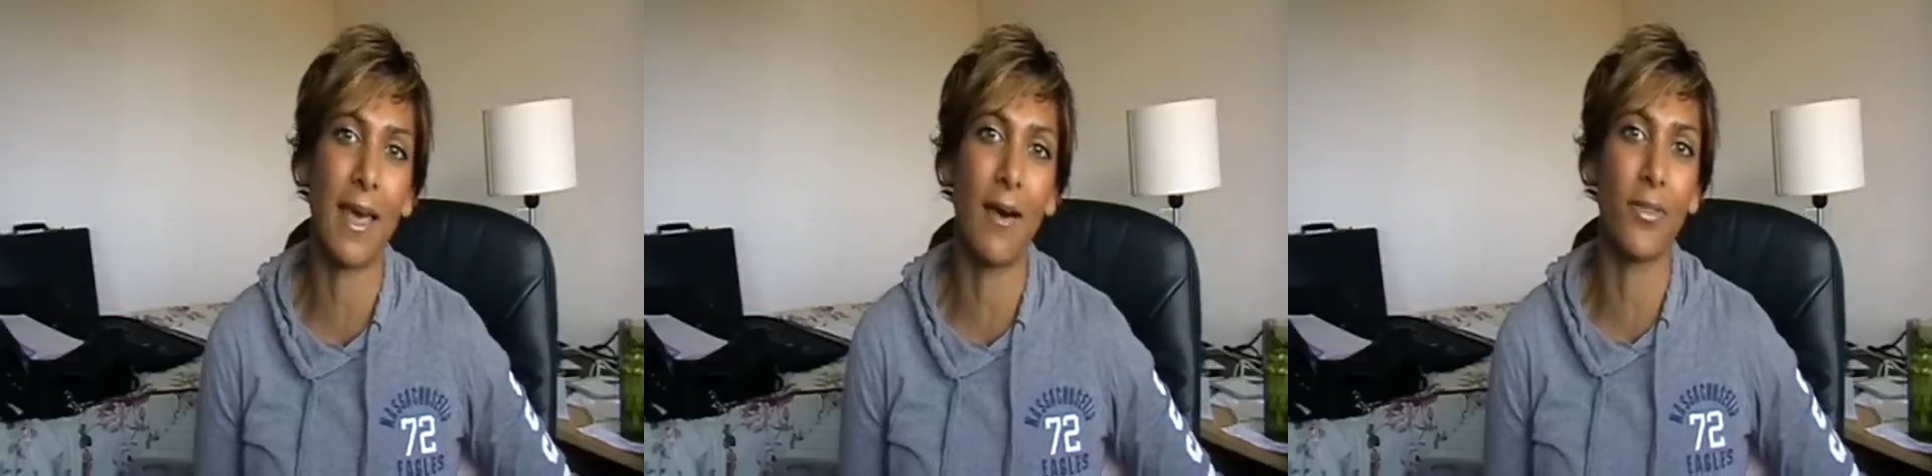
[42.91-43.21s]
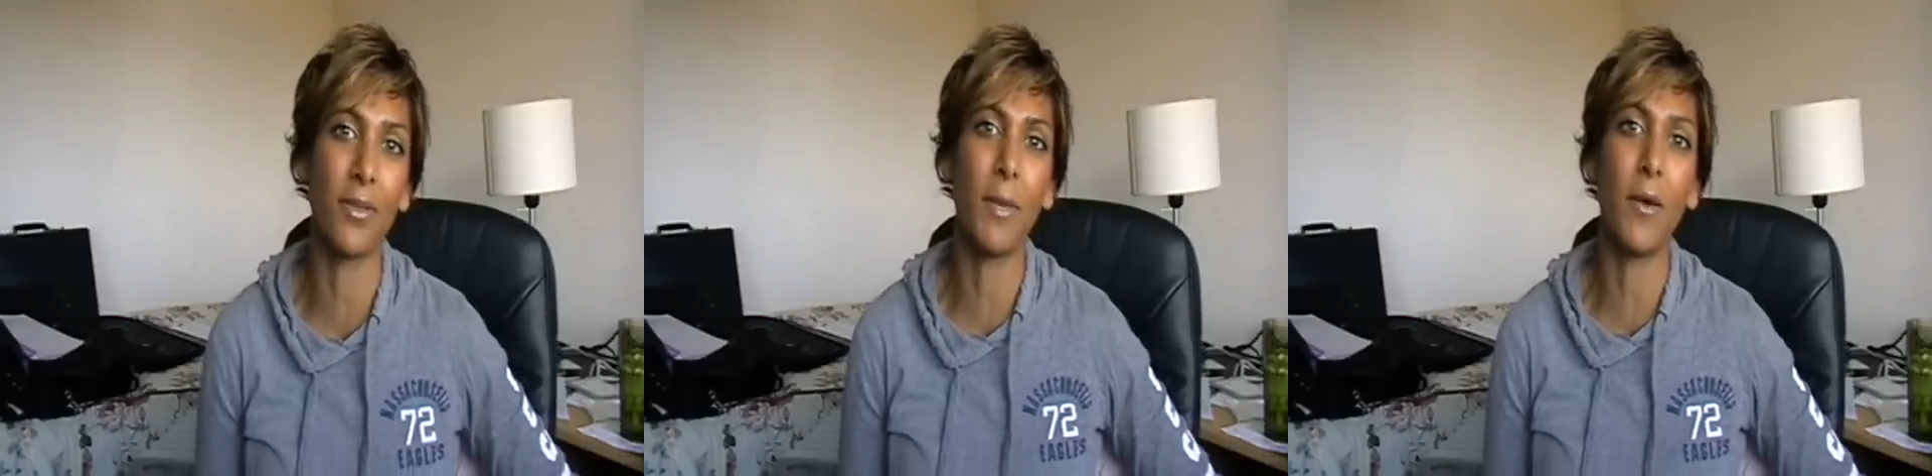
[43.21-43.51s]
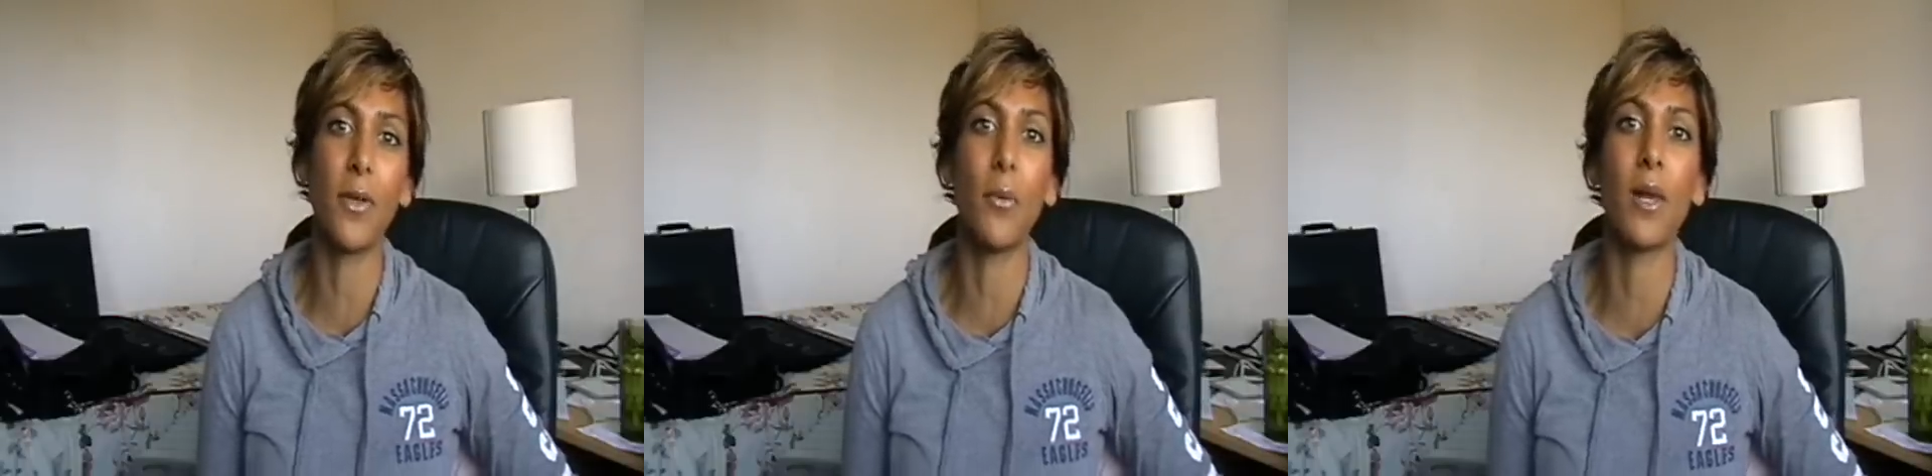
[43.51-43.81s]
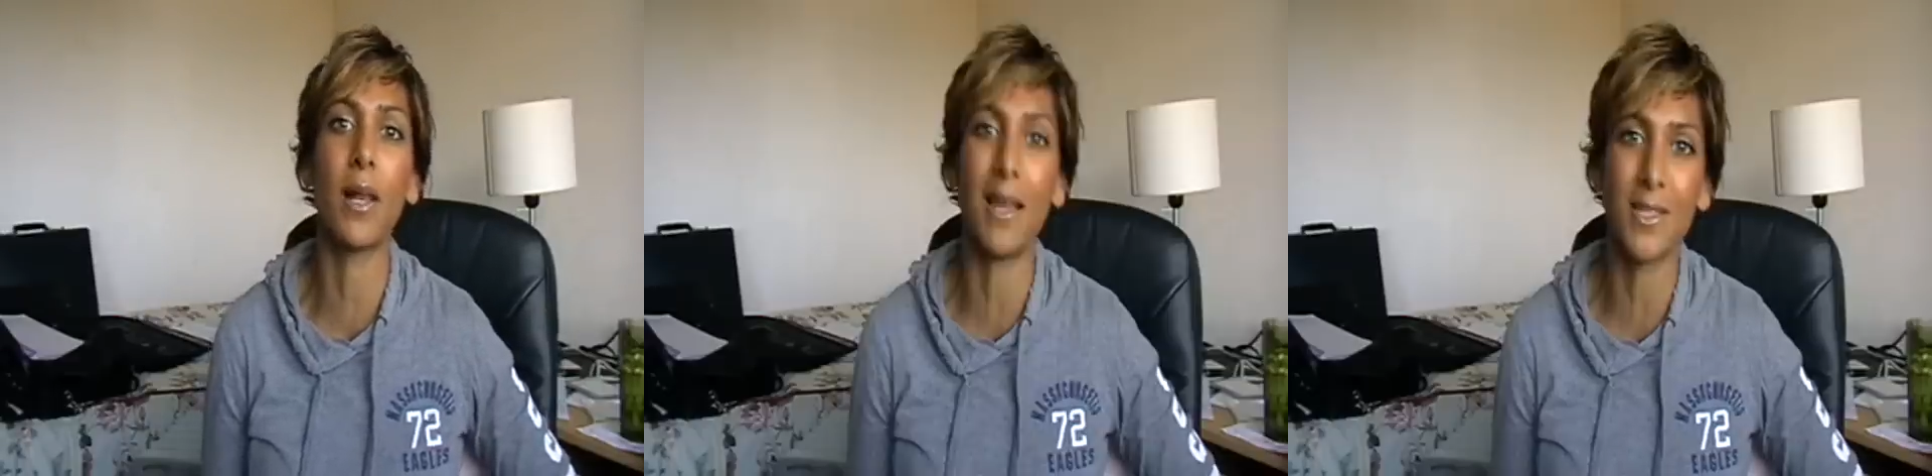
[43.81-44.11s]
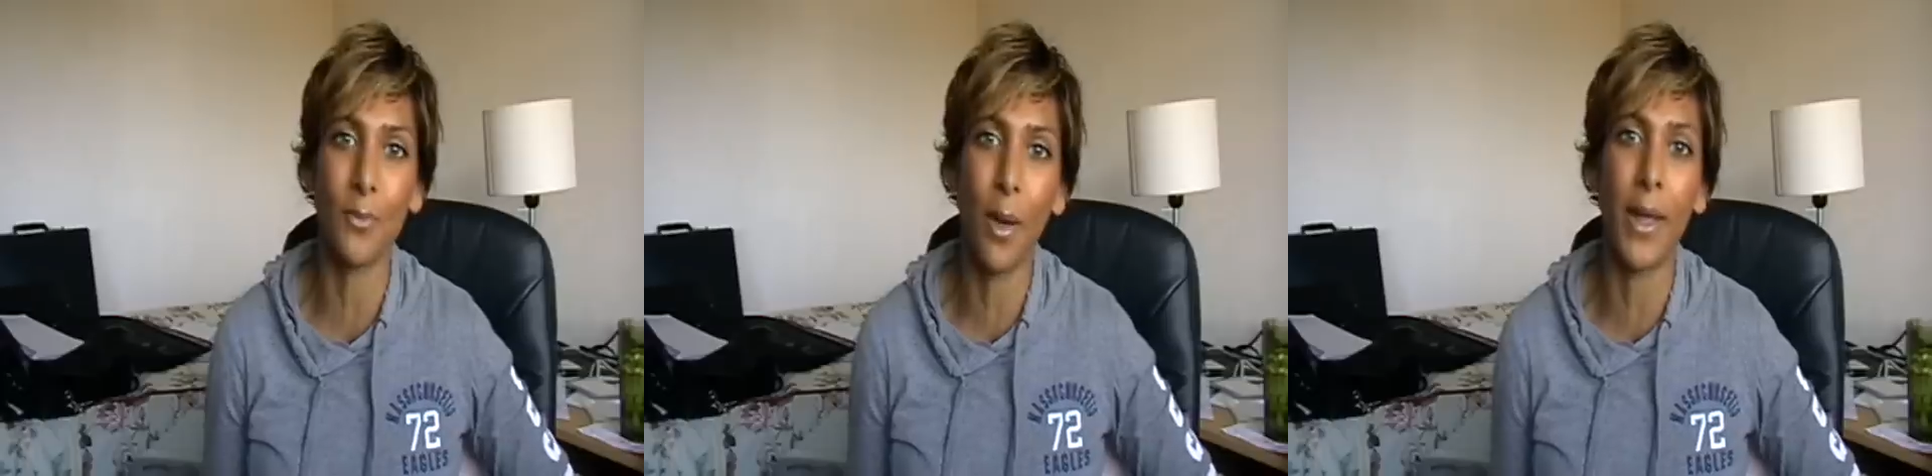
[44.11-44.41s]
a healthy meal. You want a
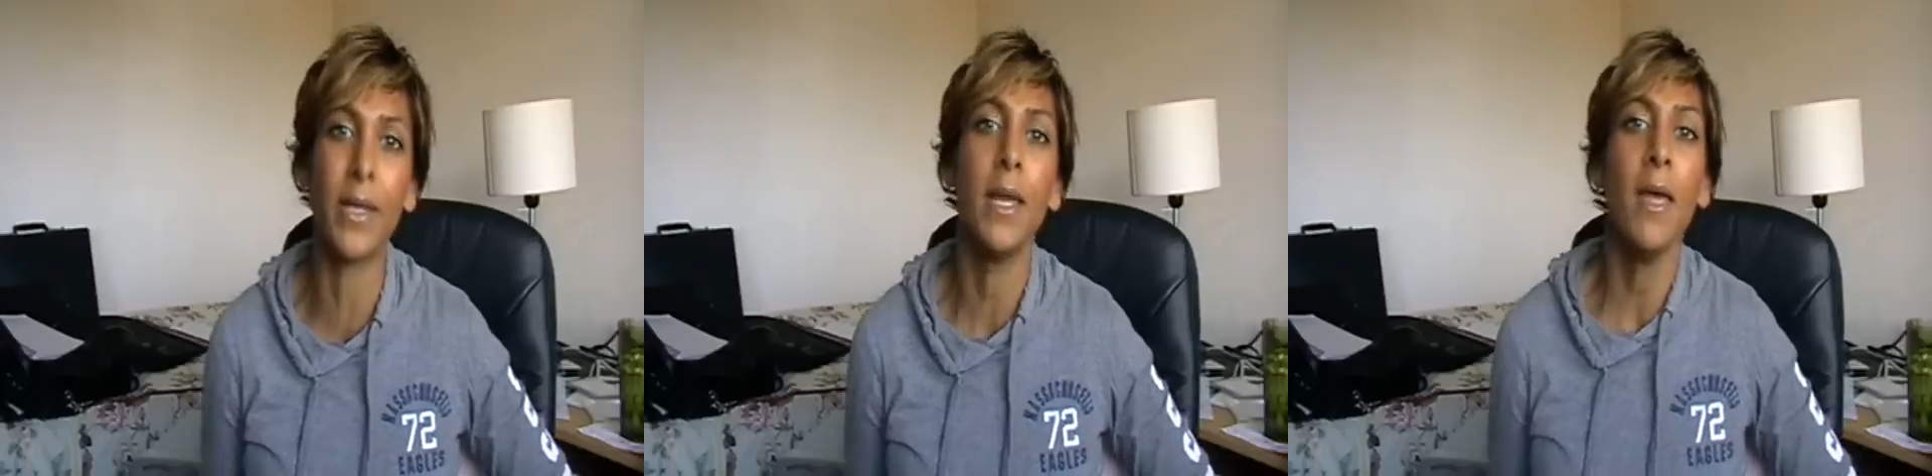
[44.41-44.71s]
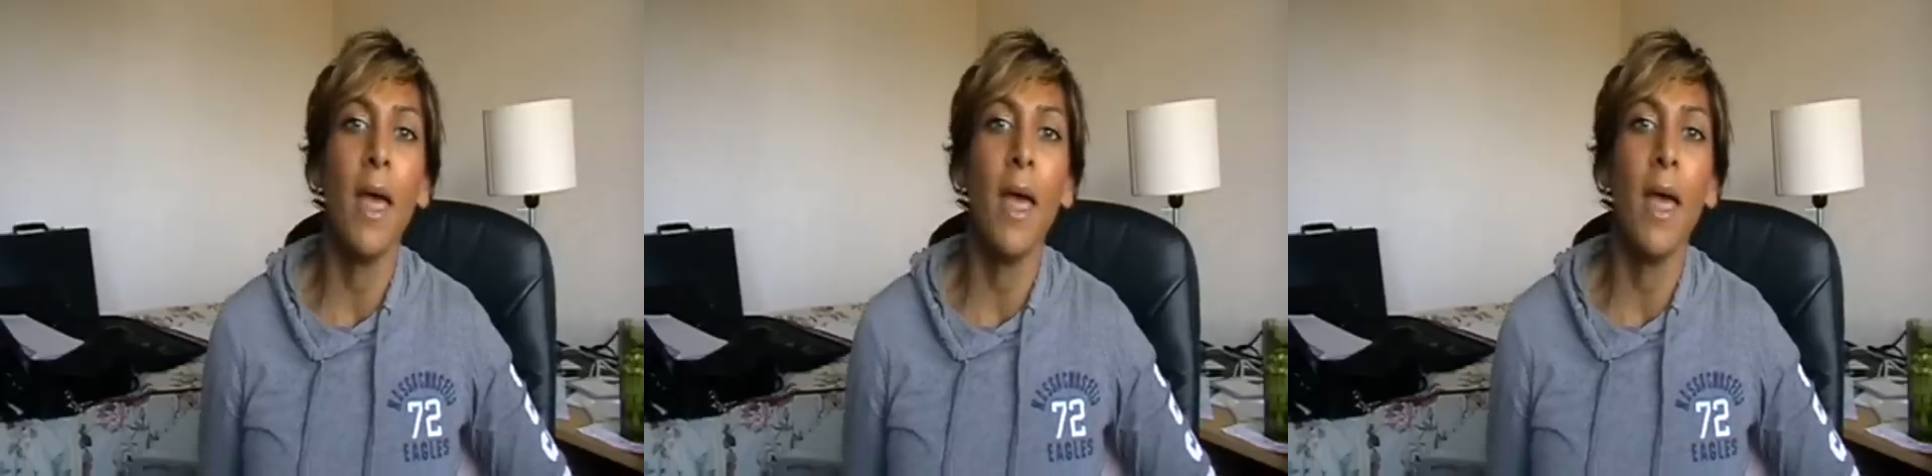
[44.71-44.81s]
glass of wine.